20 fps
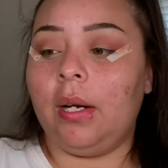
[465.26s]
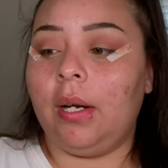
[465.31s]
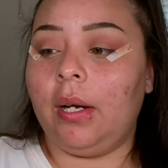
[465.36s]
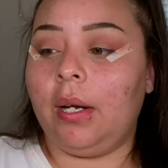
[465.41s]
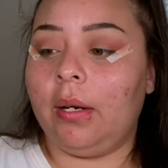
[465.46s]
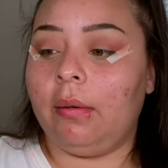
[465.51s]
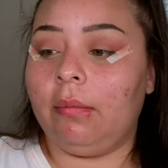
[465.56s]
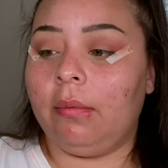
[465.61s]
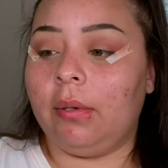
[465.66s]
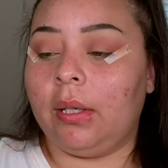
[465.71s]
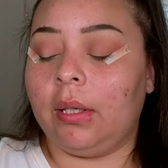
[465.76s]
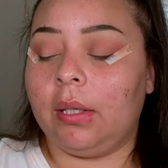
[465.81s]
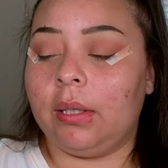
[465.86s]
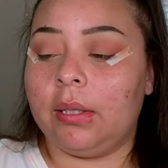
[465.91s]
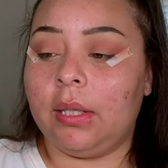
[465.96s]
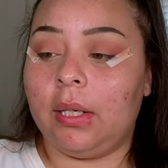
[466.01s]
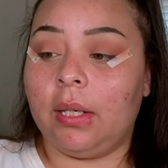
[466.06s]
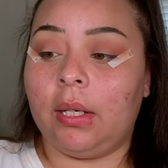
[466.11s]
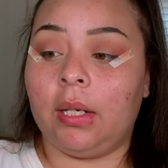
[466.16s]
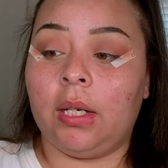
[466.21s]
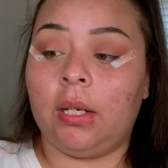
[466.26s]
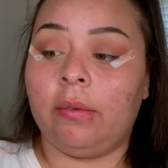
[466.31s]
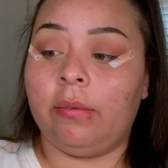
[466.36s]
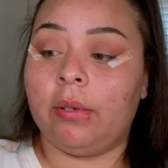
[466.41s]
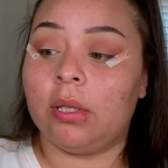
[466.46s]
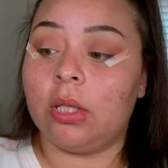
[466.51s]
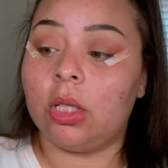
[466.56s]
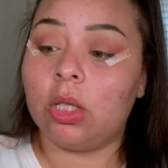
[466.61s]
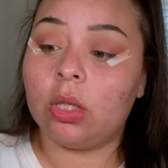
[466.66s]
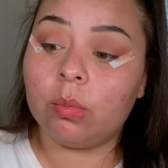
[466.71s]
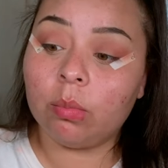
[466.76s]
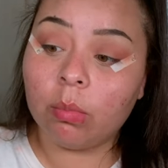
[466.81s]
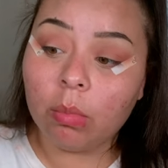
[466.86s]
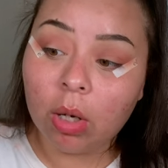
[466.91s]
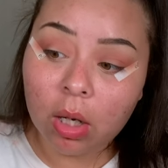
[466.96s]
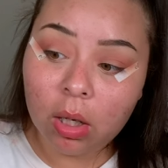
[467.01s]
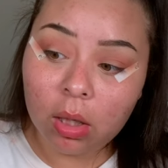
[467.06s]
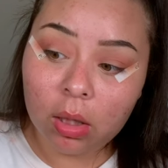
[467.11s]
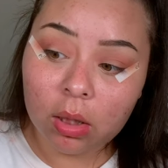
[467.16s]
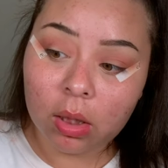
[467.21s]
and we're gonna take an even
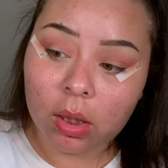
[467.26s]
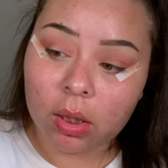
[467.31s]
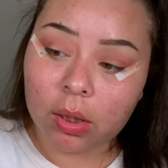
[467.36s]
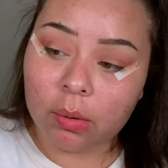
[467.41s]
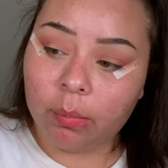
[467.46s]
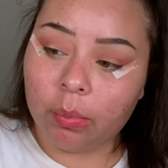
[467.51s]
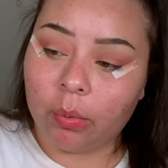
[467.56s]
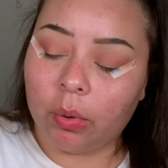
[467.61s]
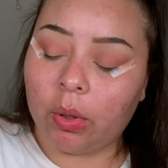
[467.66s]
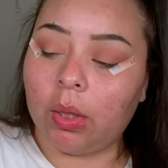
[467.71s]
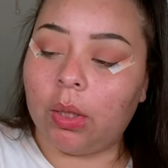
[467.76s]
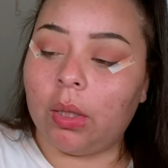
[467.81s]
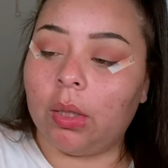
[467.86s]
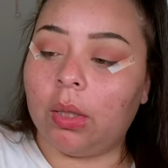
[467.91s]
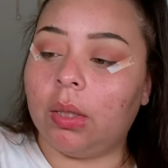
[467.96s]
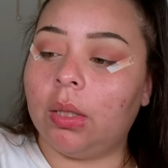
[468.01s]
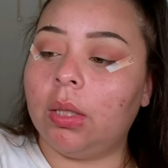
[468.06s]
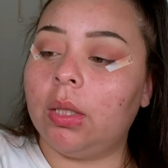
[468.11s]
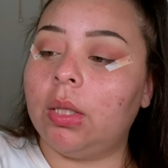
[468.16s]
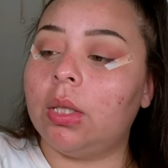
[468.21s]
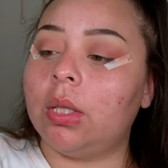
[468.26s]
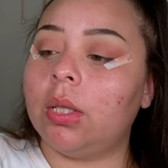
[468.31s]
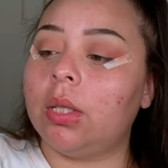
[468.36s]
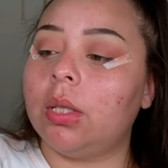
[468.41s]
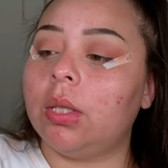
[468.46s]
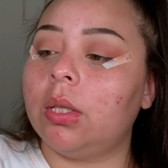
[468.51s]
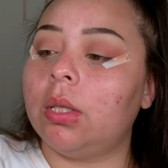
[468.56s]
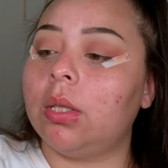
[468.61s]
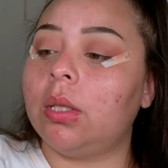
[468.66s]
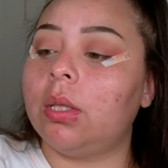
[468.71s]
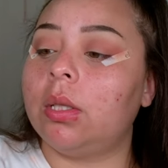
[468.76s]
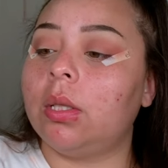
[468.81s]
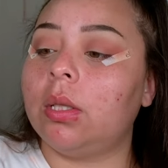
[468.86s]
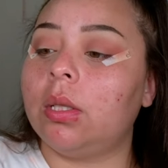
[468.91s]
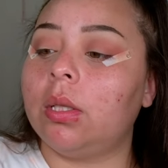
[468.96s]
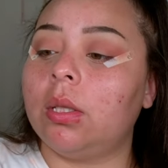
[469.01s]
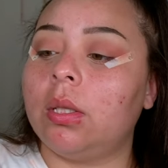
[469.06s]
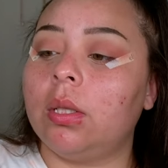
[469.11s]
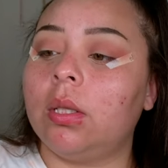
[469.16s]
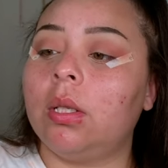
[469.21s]
smaller brush,
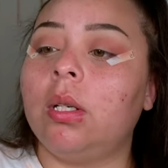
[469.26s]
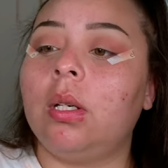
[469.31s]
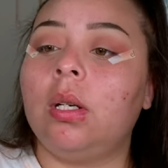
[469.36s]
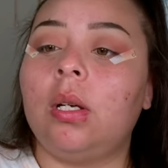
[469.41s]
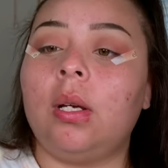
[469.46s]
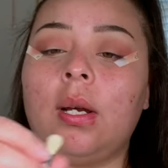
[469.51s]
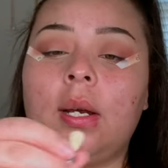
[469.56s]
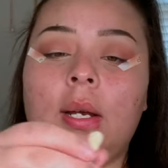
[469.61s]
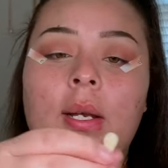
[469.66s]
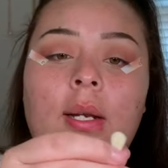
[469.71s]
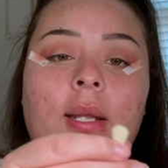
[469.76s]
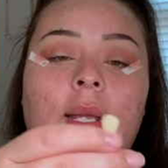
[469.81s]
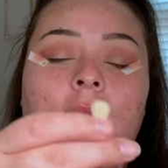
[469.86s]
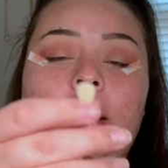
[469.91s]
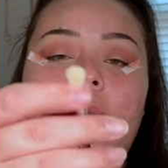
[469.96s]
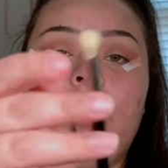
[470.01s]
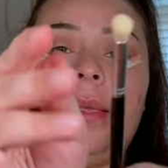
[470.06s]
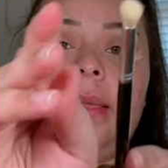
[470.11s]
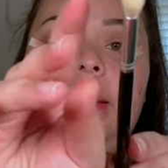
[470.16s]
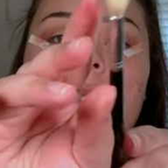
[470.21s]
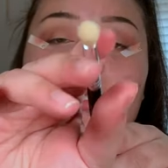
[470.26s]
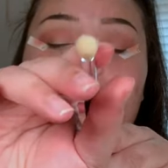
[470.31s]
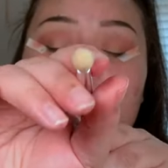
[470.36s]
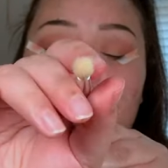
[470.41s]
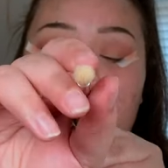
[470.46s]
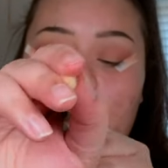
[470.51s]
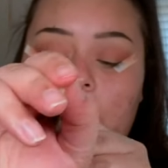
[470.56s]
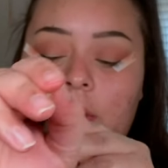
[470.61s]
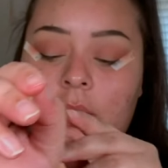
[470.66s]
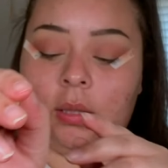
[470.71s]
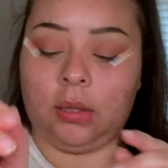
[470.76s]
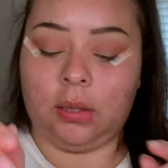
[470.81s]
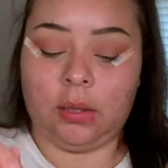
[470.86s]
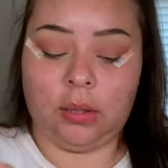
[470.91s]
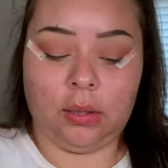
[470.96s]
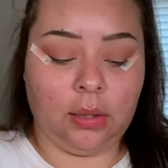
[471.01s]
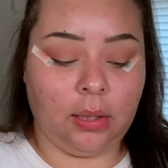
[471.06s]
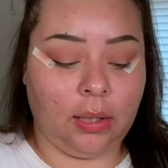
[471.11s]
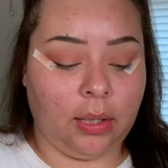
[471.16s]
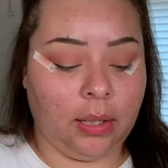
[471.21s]
like this
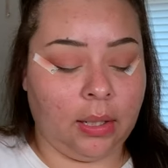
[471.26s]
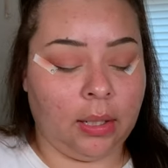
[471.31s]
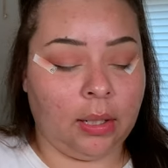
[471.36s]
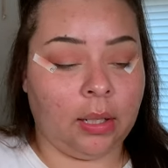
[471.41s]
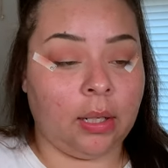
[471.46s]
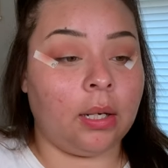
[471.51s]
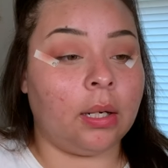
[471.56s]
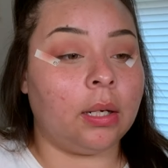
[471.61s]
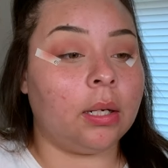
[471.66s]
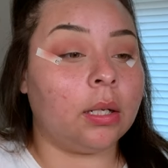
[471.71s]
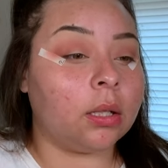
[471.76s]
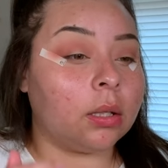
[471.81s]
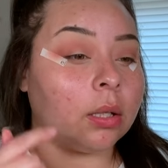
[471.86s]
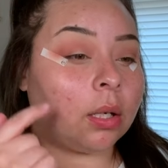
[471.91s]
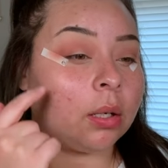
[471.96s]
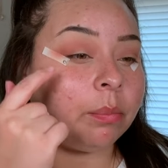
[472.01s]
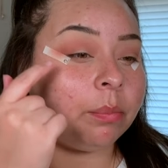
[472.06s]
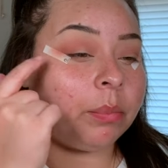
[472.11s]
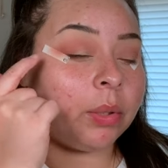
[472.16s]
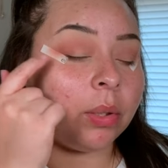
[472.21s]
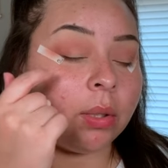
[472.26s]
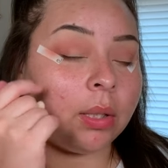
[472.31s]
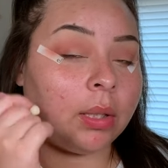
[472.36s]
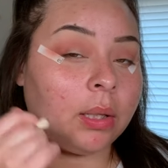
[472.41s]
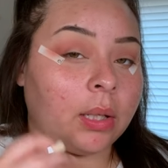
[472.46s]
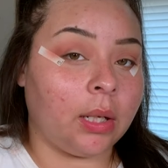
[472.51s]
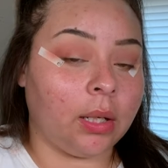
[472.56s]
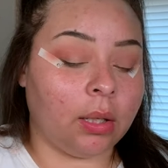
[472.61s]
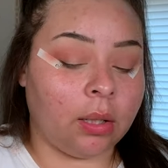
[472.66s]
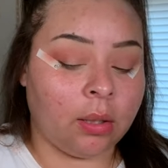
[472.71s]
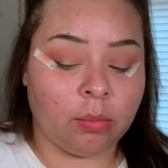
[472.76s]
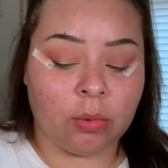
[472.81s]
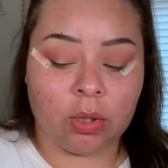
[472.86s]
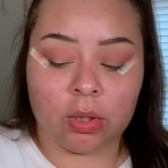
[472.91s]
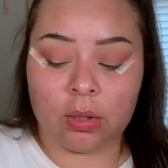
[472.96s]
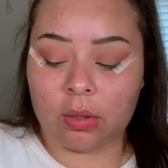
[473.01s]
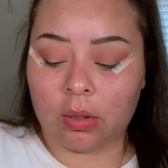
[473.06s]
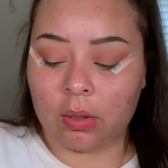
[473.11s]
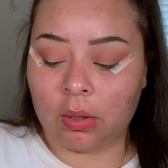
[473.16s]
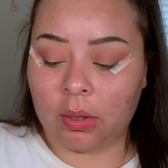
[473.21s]
one, and start building that up
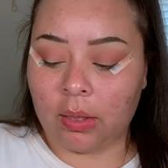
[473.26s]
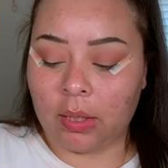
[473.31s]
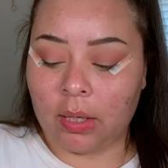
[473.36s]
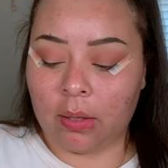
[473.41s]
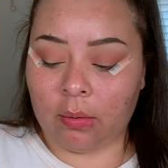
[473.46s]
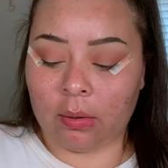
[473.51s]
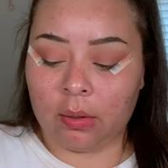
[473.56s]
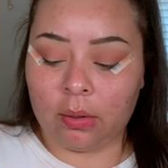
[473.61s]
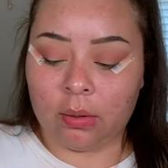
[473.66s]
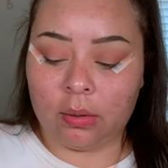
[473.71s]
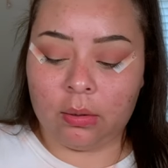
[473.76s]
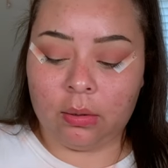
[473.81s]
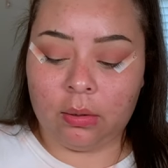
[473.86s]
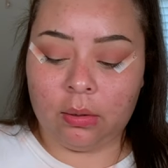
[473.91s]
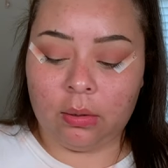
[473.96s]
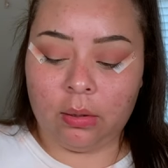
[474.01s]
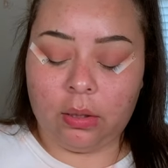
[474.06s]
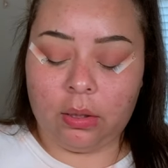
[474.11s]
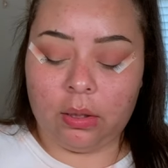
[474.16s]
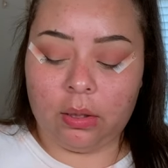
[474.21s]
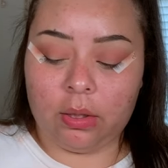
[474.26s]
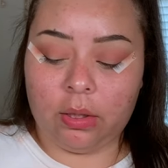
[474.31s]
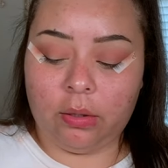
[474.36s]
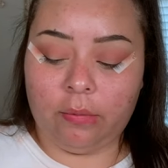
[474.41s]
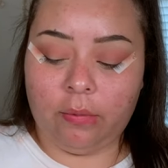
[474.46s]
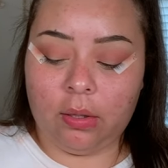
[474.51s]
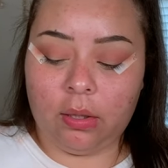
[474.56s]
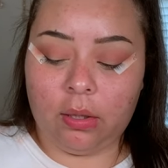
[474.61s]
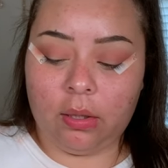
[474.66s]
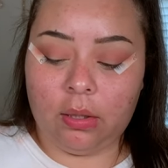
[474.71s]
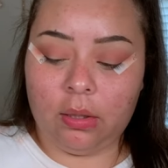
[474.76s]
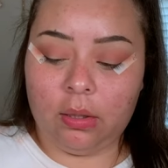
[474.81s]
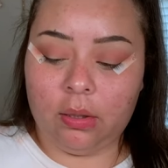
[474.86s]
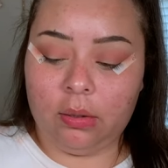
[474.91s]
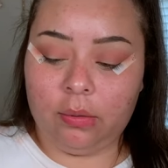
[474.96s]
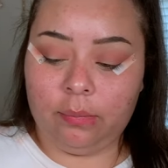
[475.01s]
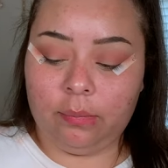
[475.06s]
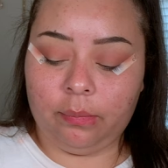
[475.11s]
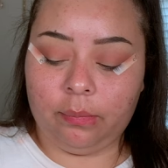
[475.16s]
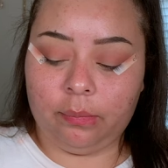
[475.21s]
just on the outer edge of our eye.
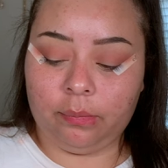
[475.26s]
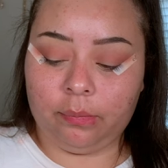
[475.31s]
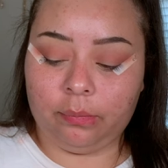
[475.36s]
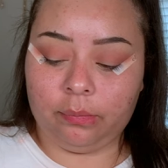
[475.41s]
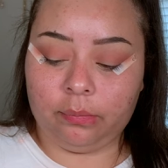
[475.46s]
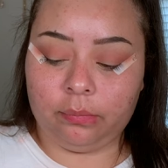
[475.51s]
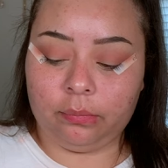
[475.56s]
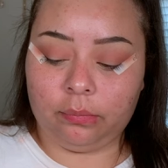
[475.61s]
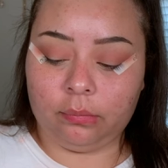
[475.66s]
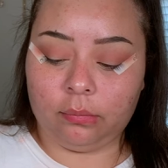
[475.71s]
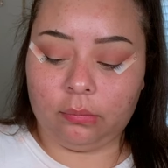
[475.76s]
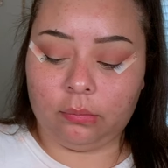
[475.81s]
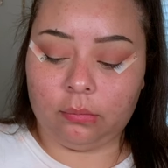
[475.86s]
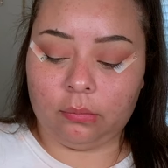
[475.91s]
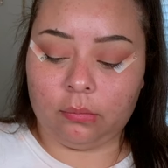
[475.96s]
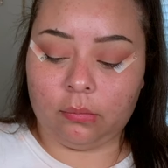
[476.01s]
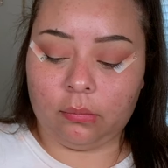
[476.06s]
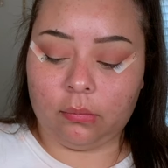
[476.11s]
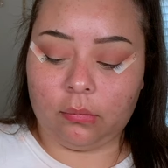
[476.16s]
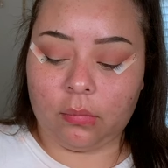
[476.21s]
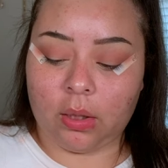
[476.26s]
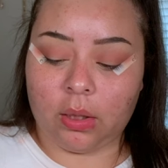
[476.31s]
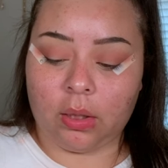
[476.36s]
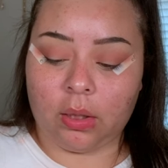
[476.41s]
My